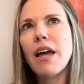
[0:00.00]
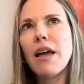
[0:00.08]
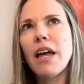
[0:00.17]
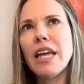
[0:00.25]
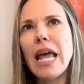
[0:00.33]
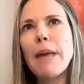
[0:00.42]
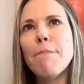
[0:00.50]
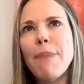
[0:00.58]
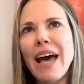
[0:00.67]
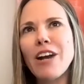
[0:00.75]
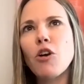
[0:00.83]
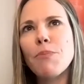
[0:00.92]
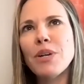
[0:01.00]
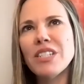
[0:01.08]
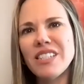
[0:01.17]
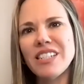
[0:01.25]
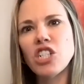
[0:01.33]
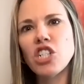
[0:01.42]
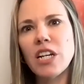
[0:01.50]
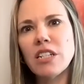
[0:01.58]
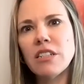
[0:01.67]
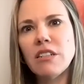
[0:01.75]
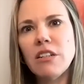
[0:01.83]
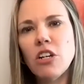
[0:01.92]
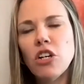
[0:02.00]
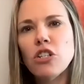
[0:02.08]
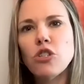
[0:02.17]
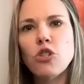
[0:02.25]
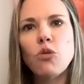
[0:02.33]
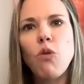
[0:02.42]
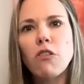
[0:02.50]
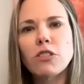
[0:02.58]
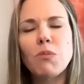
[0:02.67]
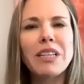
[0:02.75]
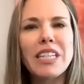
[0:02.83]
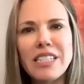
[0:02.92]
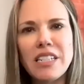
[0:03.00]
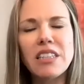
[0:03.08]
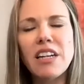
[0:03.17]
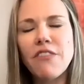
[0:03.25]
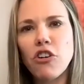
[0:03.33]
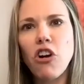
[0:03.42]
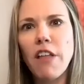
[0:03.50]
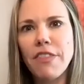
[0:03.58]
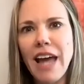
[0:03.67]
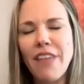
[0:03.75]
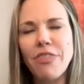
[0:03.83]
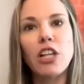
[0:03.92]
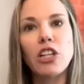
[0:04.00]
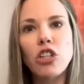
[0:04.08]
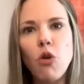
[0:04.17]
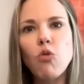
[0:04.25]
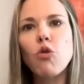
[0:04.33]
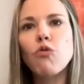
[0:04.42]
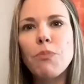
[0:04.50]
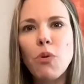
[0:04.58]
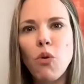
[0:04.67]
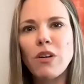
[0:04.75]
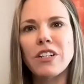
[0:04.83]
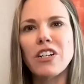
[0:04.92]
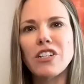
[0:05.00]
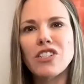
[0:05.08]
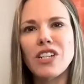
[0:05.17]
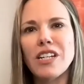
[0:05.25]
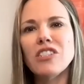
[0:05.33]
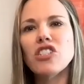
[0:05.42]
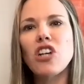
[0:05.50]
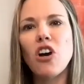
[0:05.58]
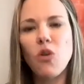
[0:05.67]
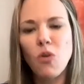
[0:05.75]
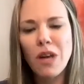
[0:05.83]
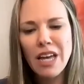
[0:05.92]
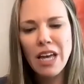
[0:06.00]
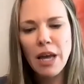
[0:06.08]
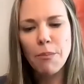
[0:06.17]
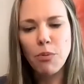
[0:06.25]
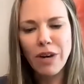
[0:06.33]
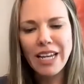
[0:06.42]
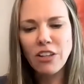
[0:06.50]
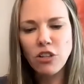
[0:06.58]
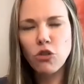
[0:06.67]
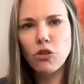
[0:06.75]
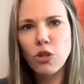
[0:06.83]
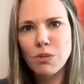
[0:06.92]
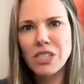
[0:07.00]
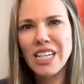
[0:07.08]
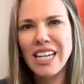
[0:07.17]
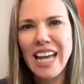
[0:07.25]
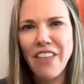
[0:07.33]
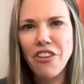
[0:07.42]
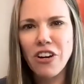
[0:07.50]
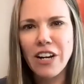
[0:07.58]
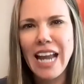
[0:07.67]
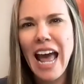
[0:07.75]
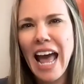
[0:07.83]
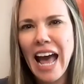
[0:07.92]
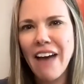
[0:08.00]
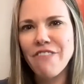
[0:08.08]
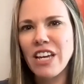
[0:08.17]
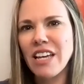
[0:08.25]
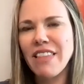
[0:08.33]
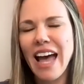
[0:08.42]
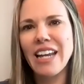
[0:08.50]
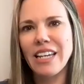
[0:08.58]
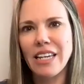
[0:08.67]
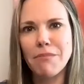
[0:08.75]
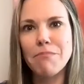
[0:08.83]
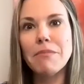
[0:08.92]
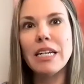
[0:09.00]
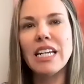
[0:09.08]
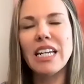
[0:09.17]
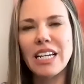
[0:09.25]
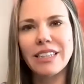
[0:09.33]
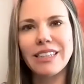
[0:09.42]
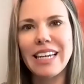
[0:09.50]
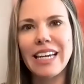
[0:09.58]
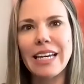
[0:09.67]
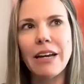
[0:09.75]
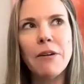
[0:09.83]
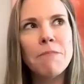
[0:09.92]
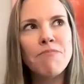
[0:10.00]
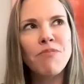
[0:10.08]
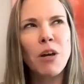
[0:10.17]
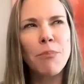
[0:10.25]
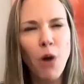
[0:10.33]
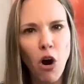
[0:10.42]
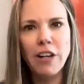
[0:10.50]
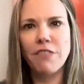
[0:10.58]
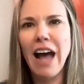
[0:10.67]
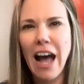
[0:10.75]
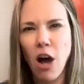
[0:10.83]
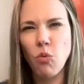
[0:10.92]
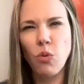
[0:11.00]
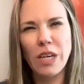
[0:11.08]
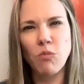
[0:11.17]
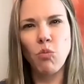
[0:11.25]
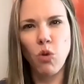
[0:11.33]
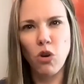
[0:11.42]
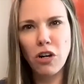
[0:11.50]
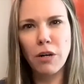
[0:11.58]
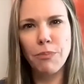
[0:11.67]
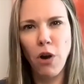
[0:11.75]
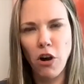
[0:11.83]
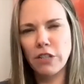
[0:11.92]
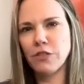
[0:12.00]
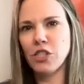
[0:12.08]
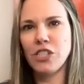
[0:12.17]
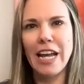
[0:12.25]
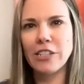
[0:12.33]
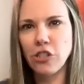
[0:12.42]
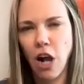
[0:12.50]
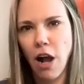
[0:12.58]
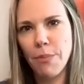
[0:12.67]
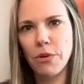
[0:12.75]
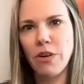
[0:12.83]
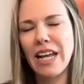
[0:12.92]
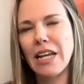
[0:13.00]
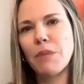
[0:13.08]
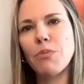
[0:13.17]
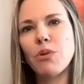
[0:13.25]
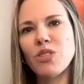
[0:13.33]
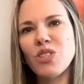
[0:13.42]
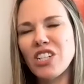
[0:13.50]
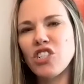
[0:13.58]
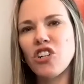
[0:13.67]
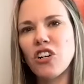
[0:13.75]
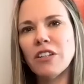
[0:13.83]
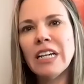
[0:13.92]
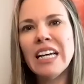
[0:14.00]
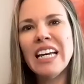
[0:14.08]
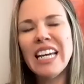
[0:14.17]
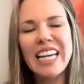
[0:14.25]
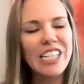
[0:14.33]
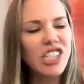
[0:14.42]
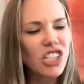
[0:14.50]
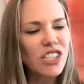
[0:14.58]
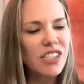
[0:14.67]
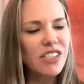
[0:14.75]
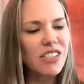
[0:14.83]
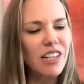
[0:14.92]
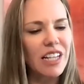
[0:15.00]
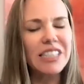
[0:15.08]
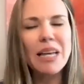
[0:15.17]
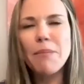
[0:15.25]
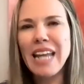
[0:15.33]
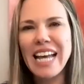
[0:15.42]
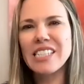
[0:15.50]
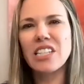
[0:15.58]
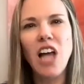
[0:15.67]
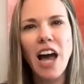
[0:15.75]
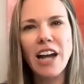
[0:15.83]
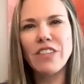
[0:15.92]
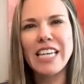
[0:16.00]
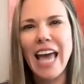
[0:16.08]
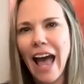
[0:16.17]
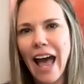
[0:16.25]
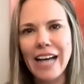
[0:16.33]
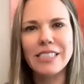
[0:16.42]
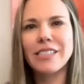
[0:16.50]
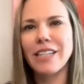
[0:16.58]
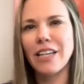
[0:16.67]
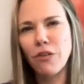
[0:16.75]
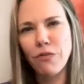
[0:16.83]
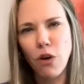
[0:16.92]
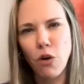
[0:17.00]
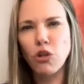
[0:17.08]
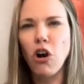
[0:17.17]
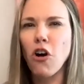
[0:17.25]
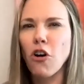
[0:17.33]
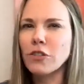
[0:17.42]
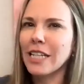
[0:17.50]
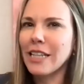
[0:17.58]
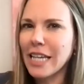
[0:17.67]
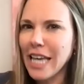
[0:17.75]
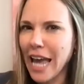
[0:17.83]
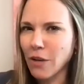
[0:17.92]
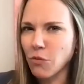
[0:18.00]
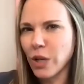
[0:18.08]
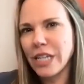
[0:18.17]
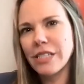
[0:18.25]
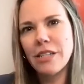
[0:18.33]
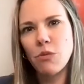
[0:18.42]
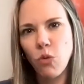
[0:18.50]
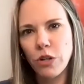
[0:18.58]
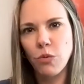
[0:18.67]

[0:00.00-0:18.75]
in a better position to ultimately deliver on that than local reporters. And so bringing the groups together and having that immediately part of how we work, part of standard operating procedure, it just eliminates a lot of the asks and the phone calls and the can we's and would